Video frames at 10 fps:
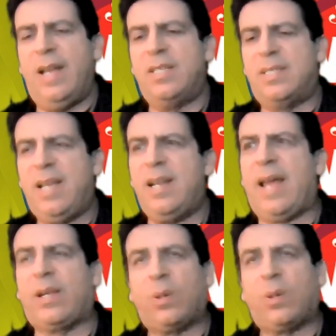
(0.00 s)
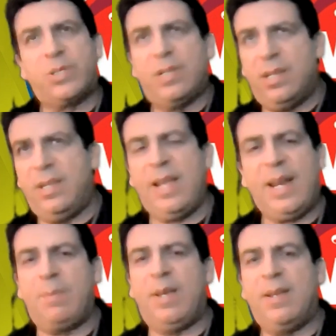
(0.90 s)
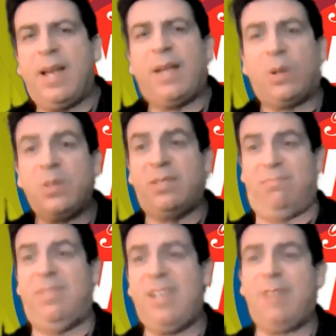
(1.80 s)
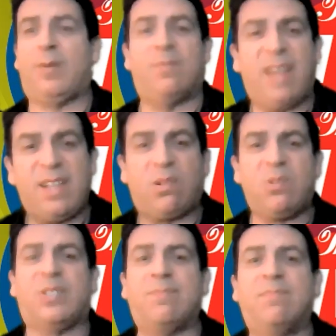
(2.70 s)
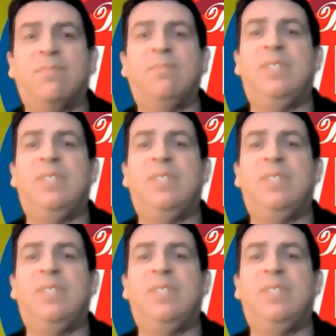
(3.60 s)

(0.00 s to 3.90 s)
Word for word: Instead, I cursed the enemy. I cursed the devil. I cursed him.